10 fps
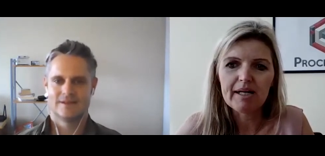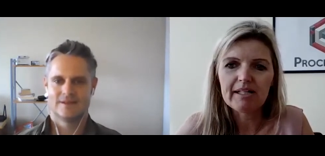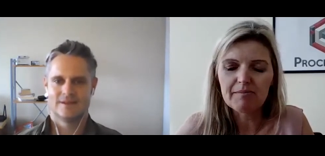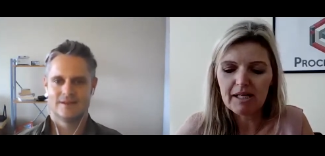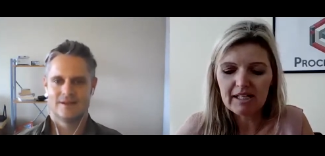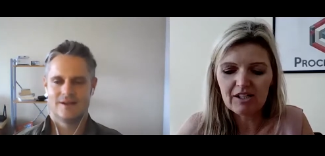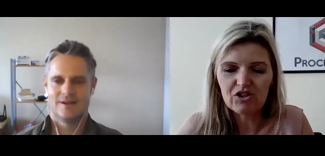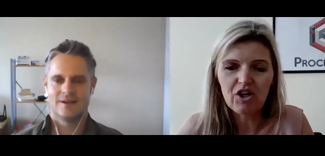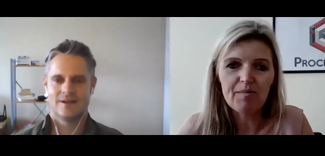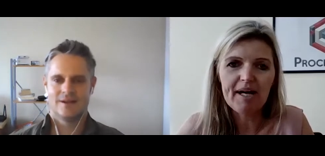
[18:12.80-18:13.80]
Speaker 1: mining
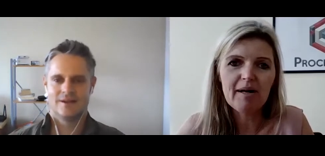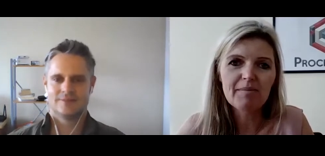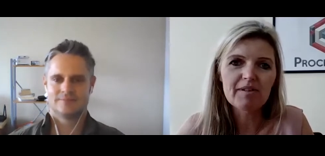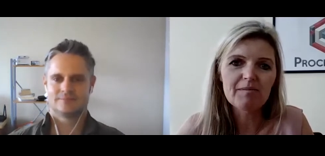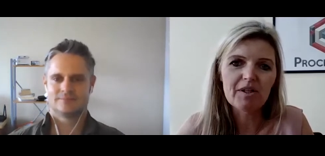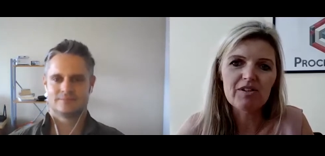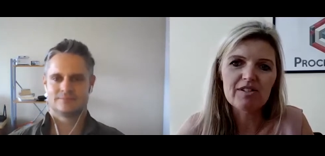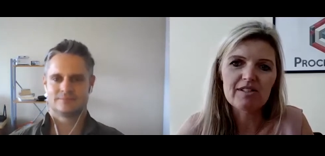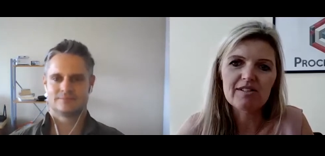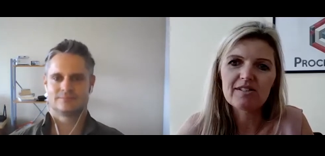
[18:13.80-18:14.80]
Indaba happen because
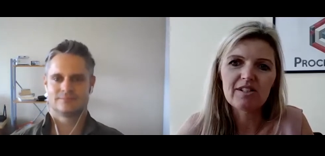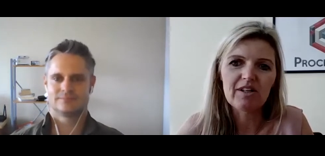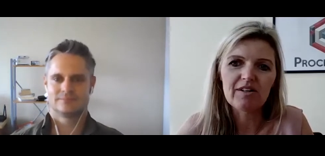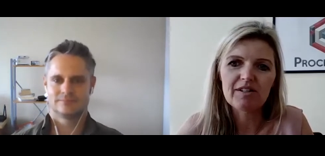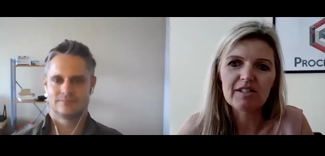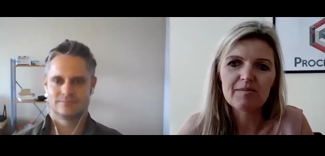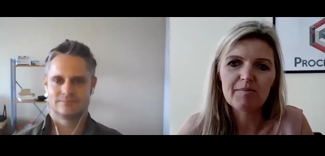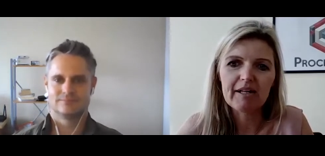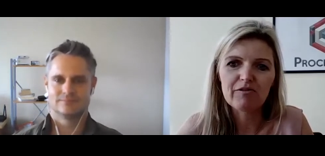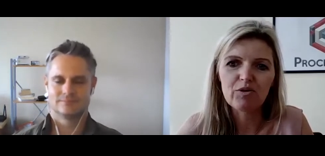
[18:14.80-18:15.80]
it's yeah, it's mm.
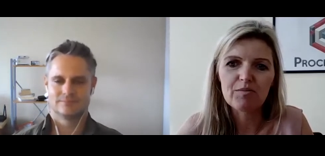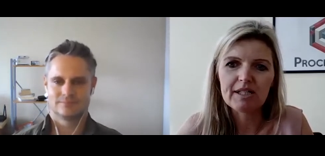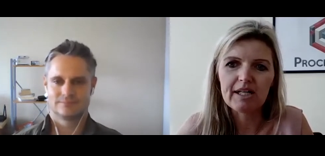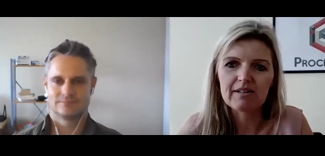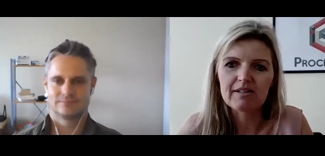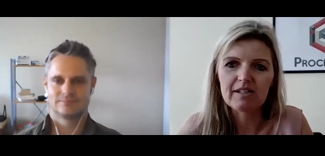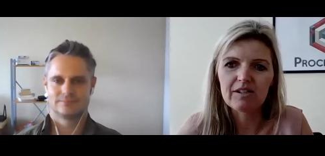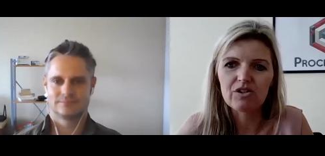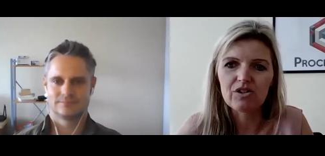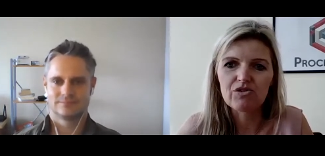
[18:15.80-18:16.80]
platforms like this that are
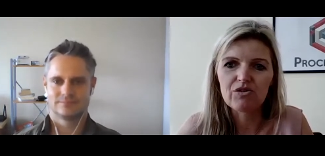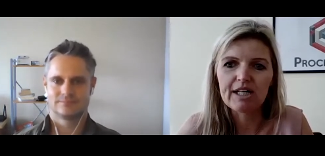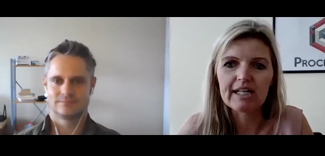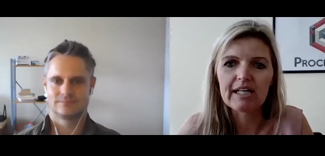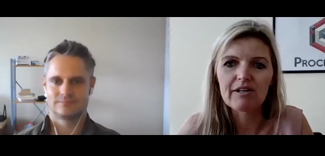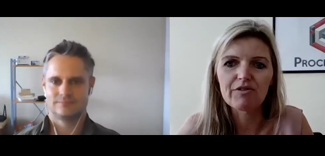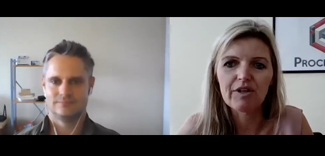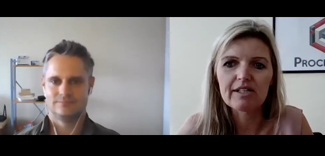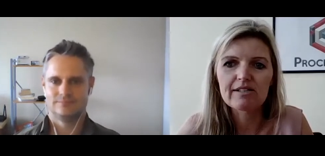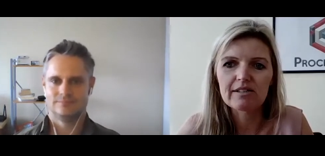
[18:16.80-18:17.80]
just really key for
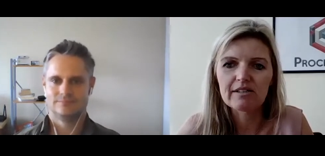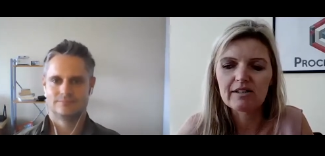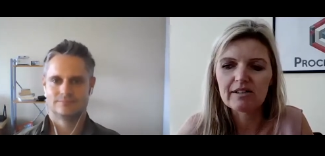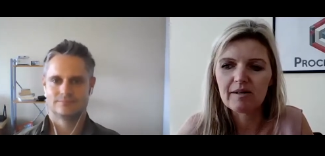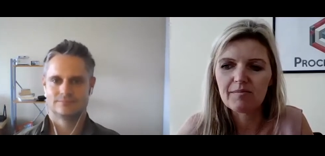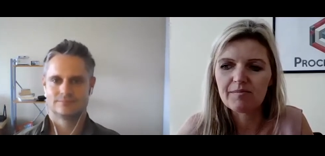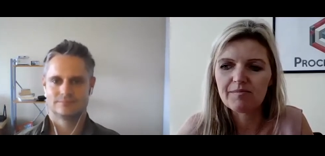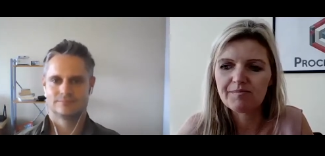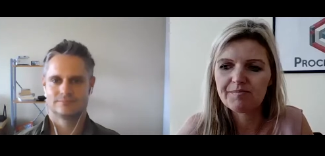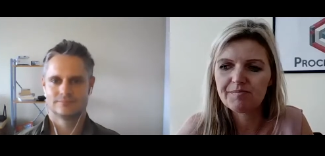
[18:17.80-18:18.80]
us and um,
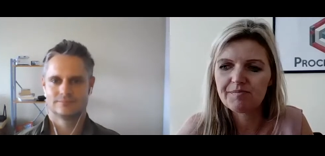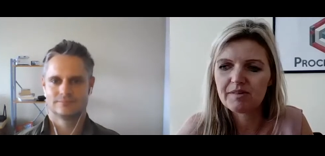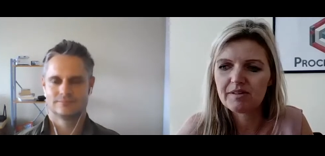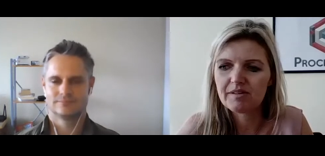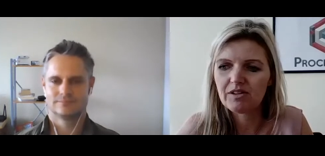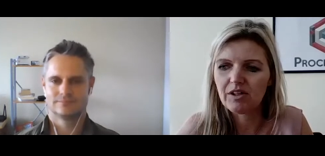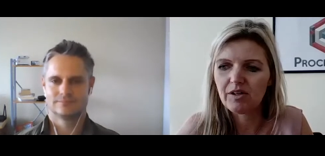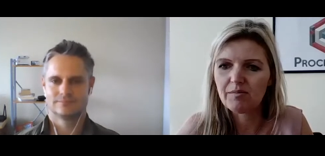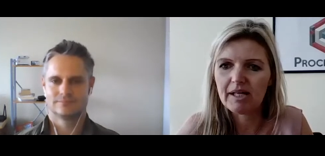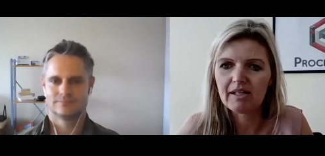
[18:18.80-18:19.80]
you know
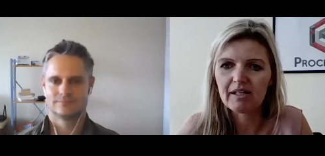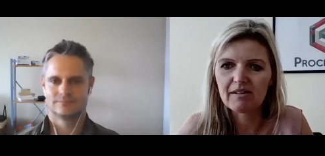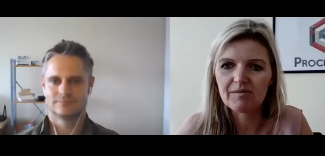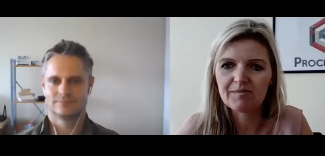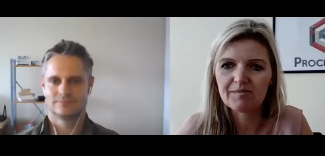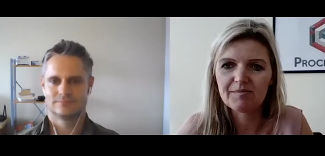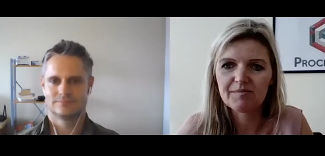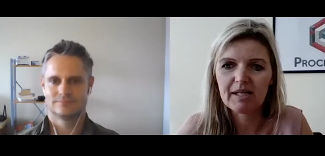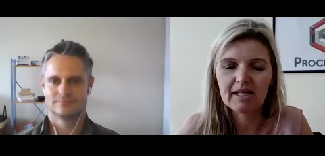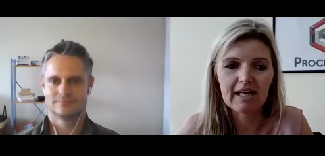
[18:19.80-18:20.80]
making
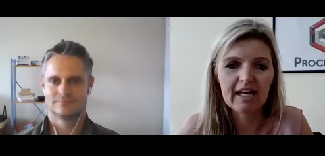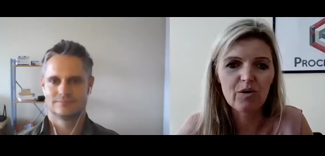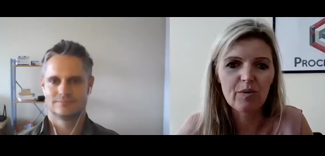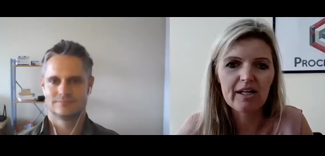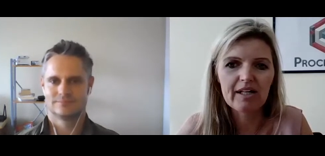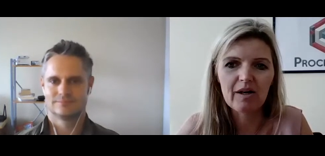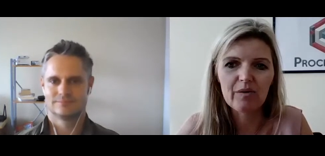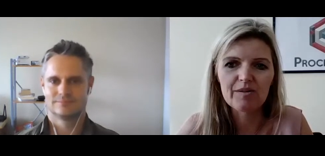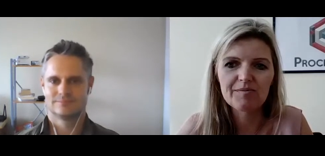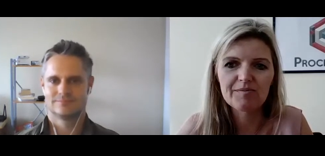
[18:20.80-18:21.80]
making headway in
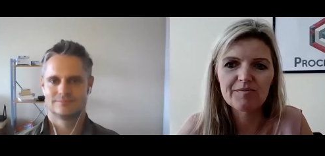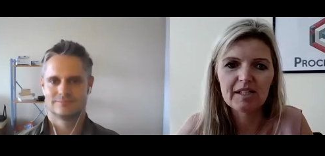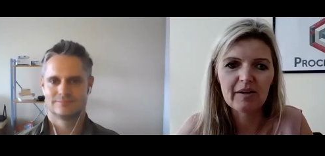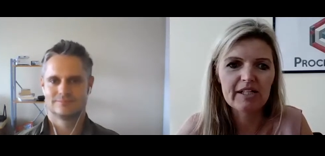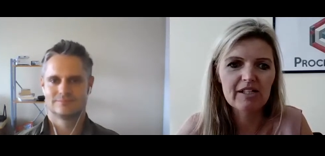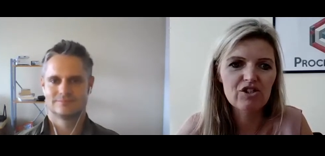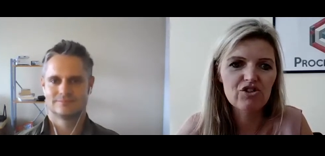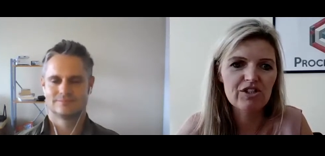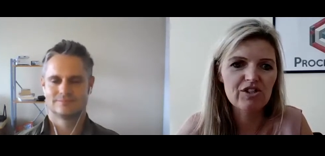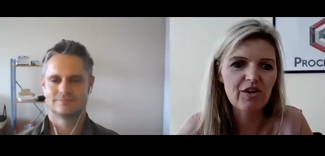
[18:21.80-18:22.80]
our in our industry.
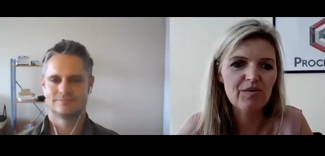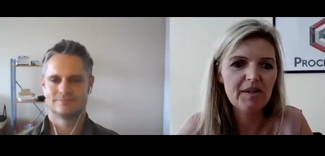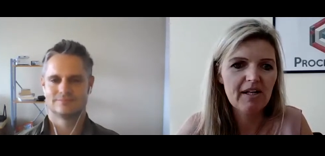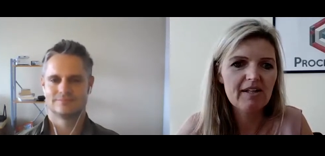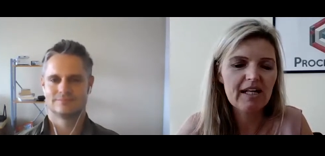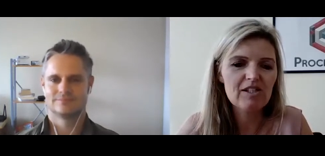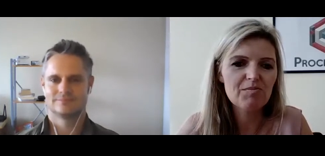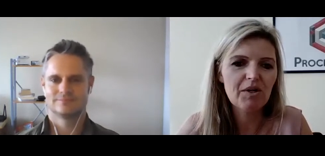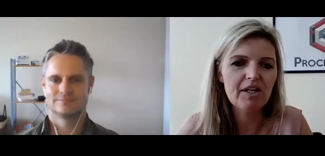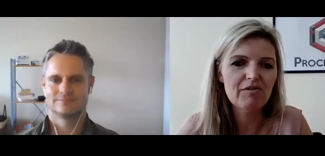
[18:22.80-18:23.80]
So thanks,
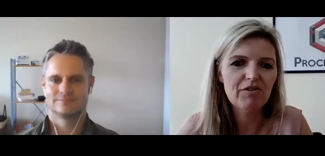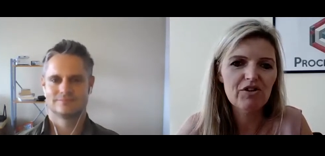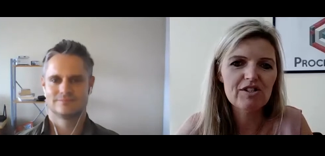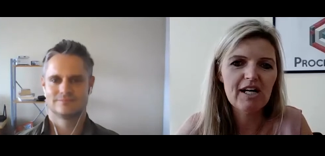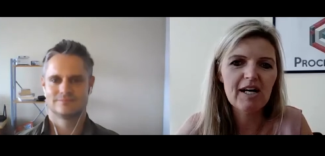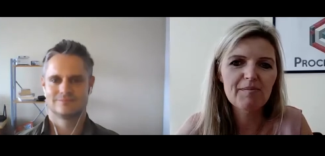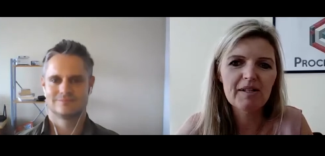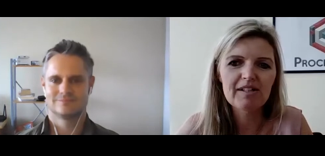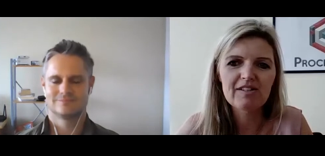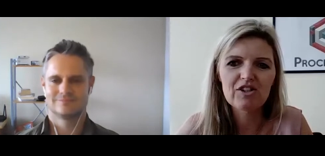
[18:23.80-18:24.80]
Brian, for your time,
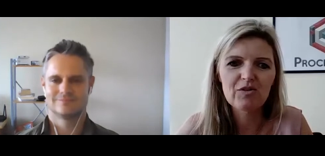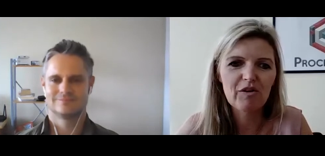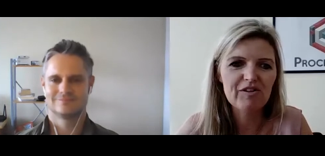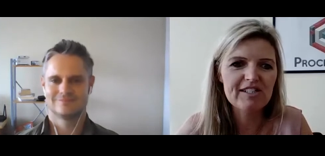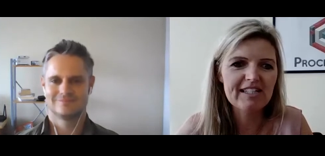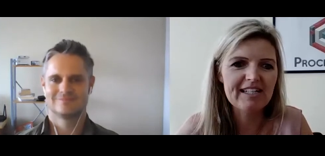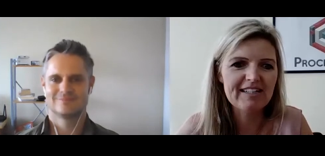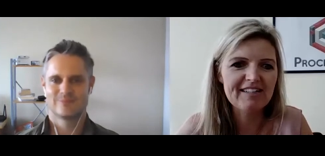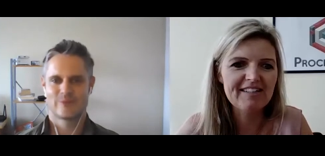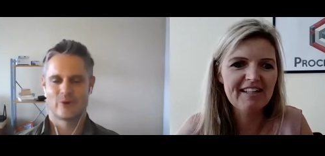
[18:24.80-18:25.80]
and you're obviously in
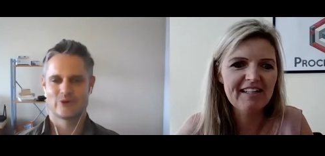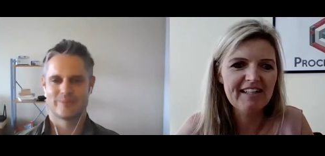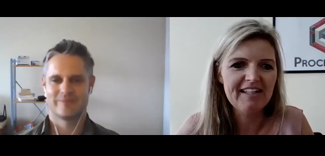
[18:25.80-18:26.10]
awesome.